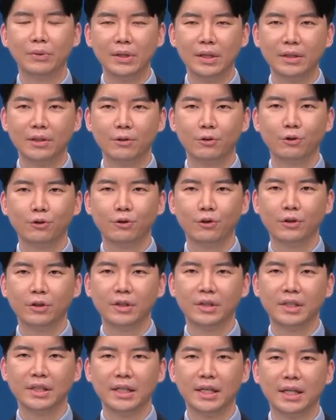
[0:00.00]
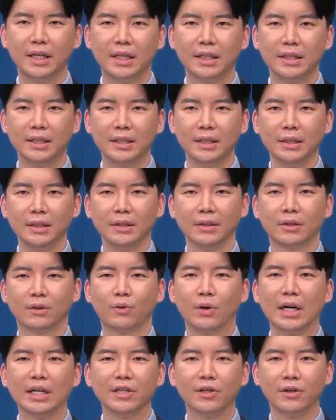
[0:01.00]
In performing implant
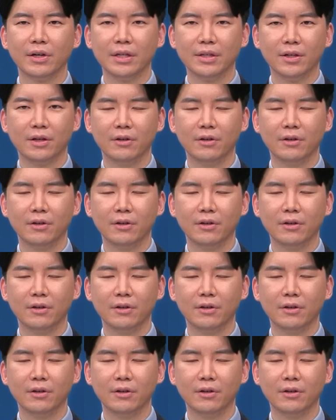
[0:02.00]
surgery,